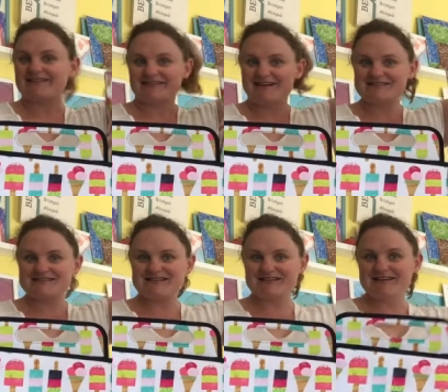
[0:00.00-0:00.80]
the large
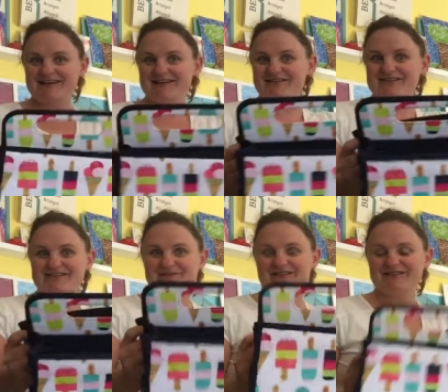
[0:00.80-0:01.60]
utility tote, the
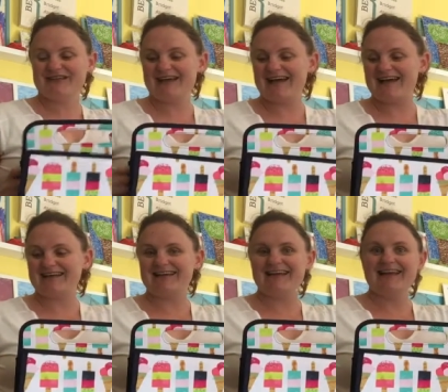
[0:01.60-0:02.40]
double duty
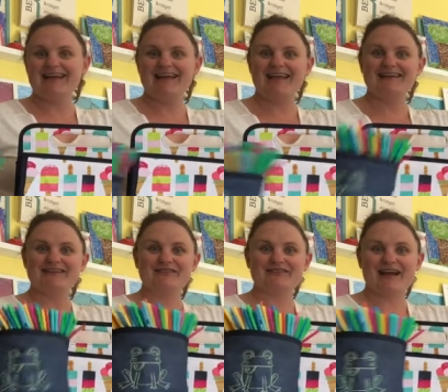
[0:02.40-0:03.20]
caddy, and
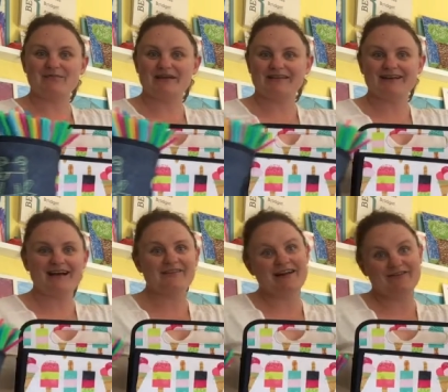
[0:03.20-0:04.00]
an Oh-Snap bin.
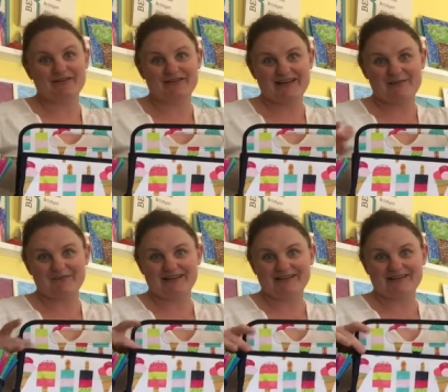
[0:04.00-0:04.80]
I don't have an
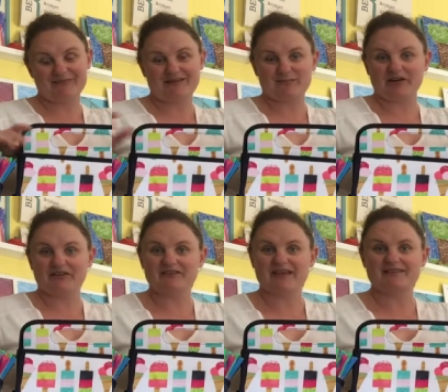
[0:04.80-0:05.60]
Oh-Snap bin in the Sweet
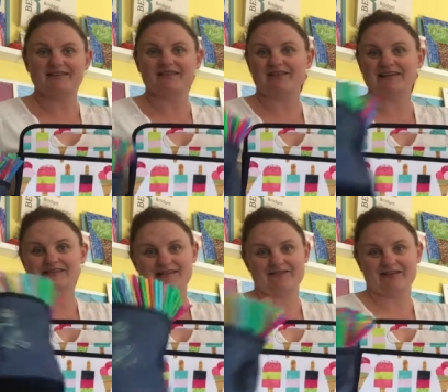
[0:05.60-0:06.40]
Sprinkles yet, so I
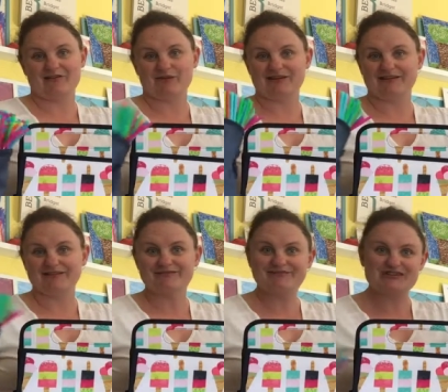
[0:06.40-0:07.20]
just have another one
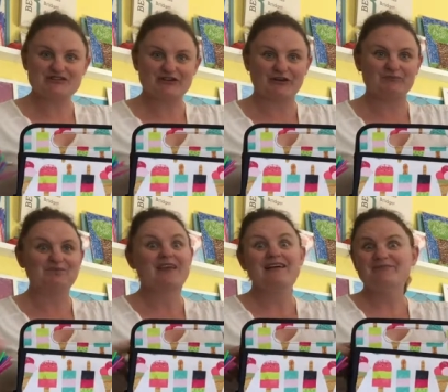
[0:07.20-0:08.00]
here to show you.
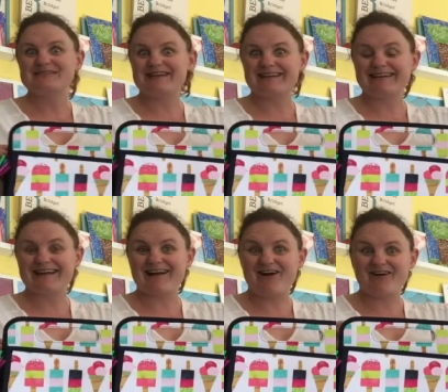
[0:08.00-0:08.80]
But you can
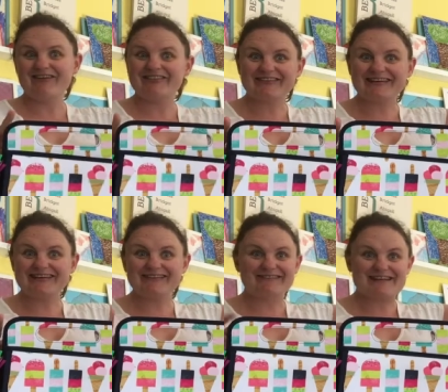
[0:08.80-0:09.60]
get all
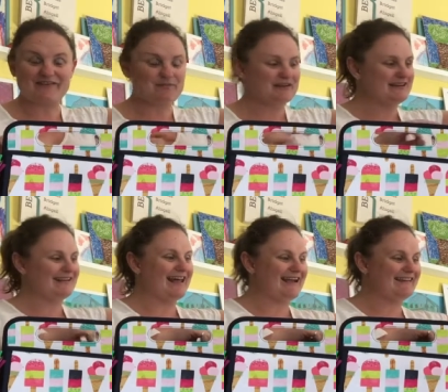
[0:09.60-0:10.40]
three in whichever print
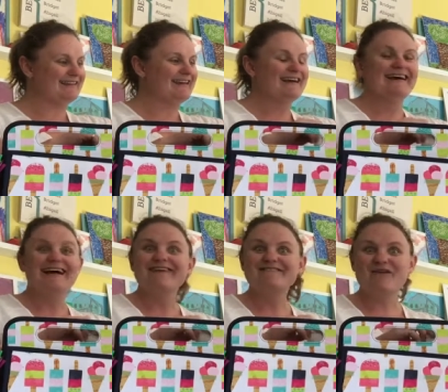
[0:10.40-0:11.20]
you'd like
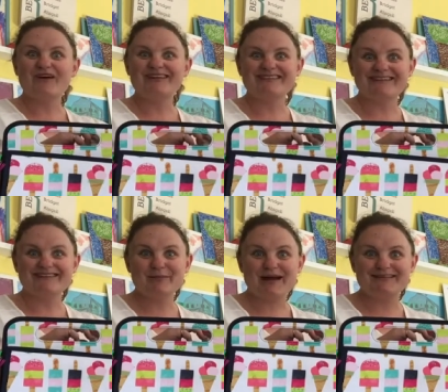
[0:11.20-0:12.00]
for
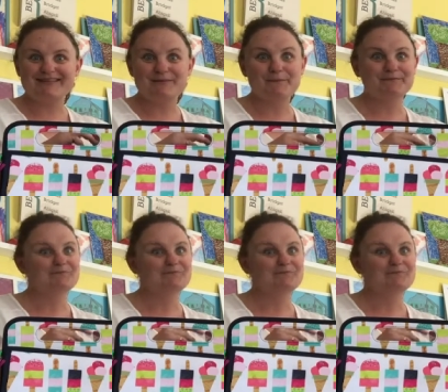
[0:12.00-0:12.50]
60 bucks.